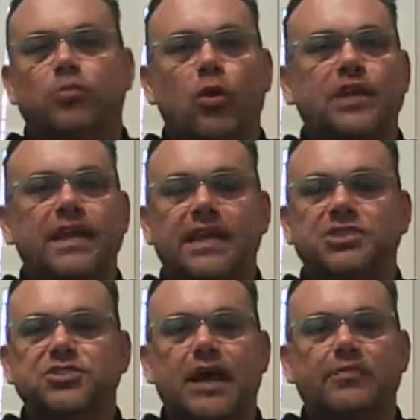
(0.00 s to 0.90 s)
working at a
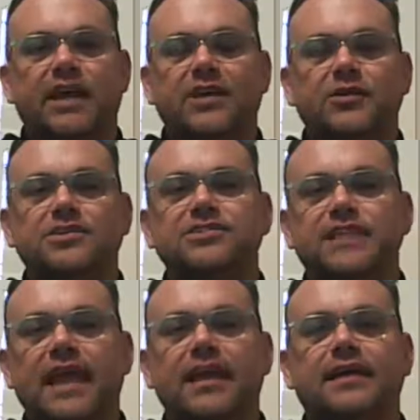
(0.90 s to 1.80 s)
job that I couldn't
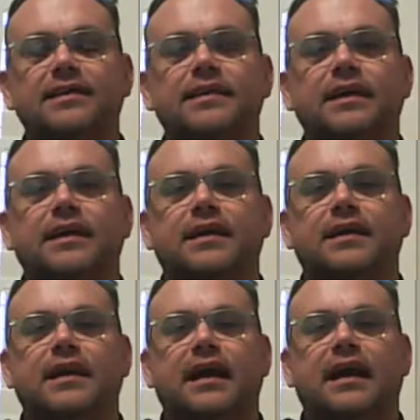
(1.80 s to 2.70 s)
stand.
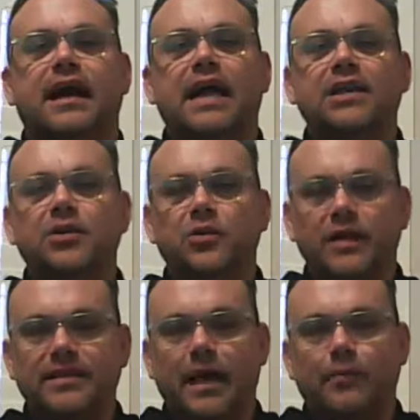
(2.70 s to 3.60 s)
I knew
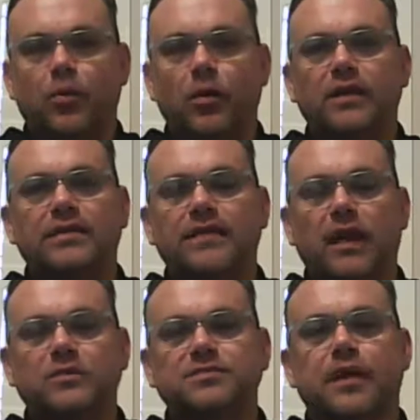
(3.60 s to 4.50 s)
at that point that
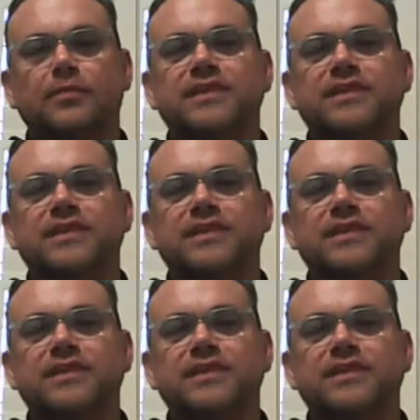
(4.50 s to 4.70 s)
that was my